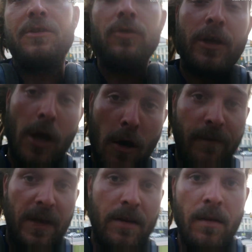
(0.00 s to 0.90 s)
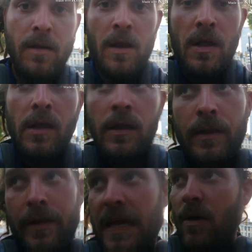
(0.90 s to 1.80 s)
due to COVID,
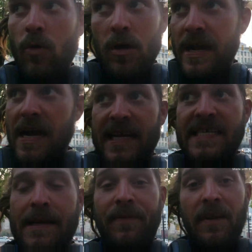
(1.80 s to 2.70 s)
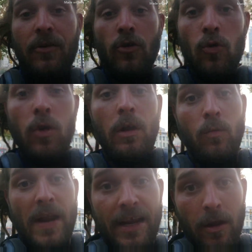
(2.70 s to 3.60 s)
they were not accepting new
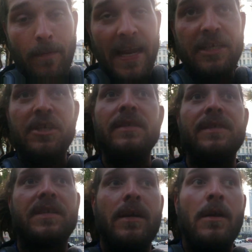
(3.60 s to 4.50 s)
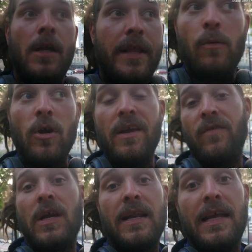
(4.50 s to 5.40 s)
regular patients. They weren't
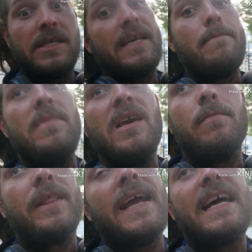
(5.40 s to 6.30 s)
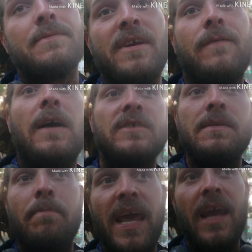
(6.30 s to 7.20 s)
even going to accept me, but they asked me if I was
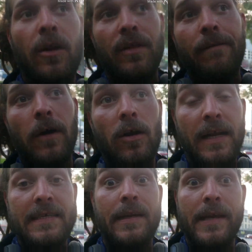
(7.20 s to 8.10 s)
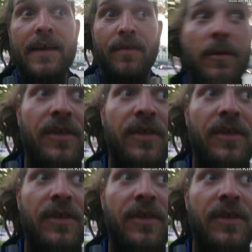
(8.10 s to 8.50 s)
in pain on the phone. And I said, yes, I'm